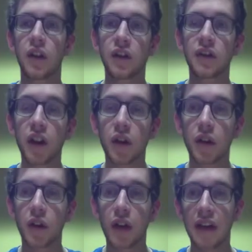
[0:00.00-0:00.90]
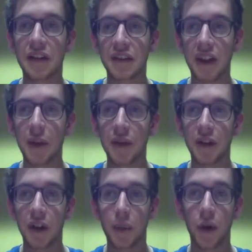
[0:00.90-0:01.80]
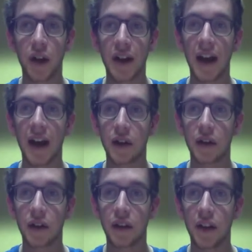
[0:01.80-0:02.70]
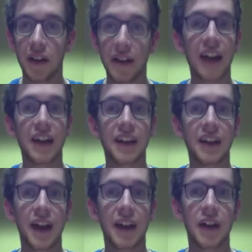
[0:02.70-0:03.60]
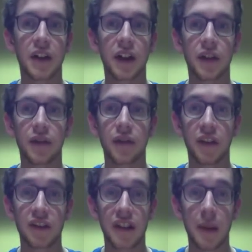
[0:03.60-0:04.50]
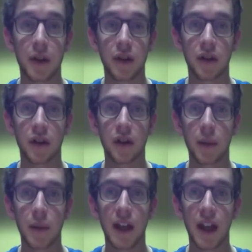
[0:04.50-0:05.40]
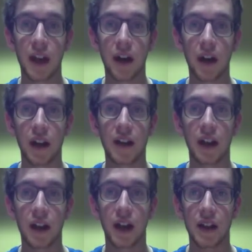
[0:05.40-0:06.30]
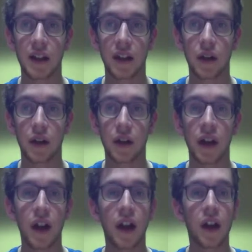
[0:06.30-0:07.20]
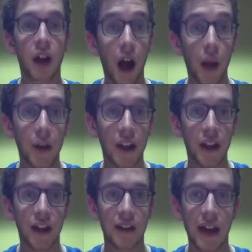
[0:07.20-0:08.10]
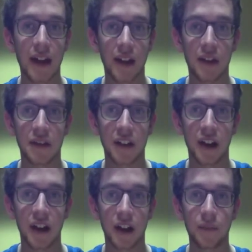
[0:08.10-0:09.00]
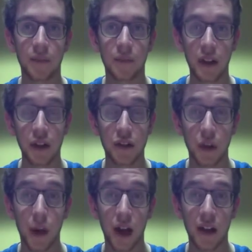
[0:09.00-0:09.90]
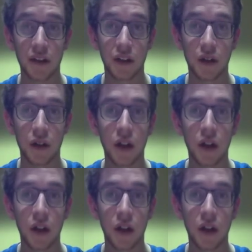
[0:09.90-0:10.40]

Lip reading: So, as Sam has already pointed out, the Italian title of the seminal Commedia all'Italiana, or comedy Italian style, Il Sorpasso,